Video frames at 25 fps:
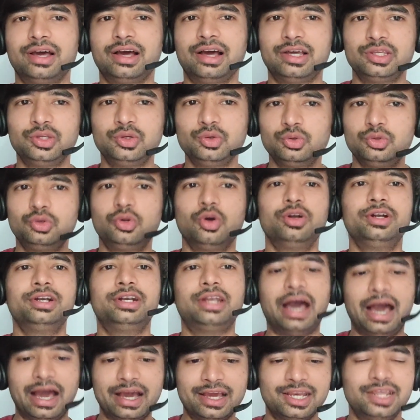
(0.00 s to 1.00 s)
you don't
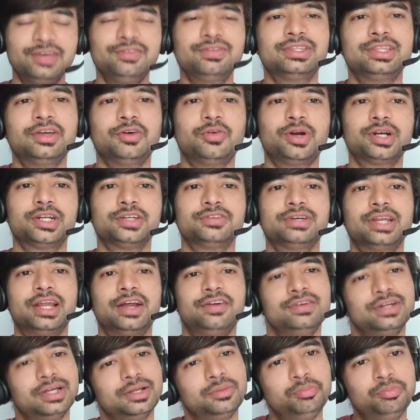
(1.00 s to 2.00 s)
agree with whatever I
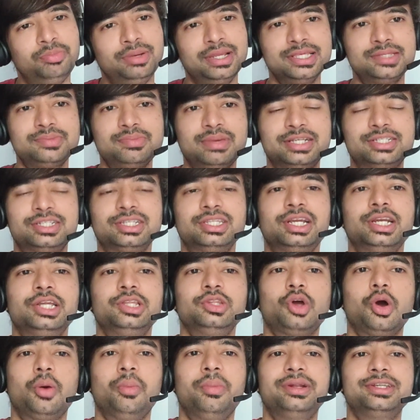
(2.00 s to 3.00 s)
have done, please mention that in
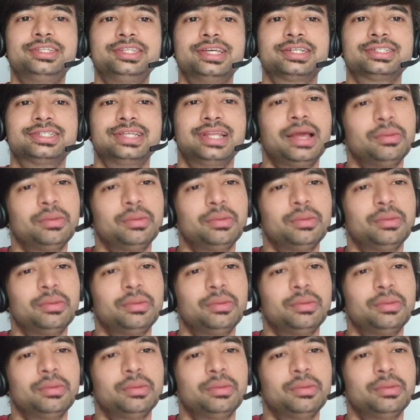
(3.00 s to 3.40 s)
comment section.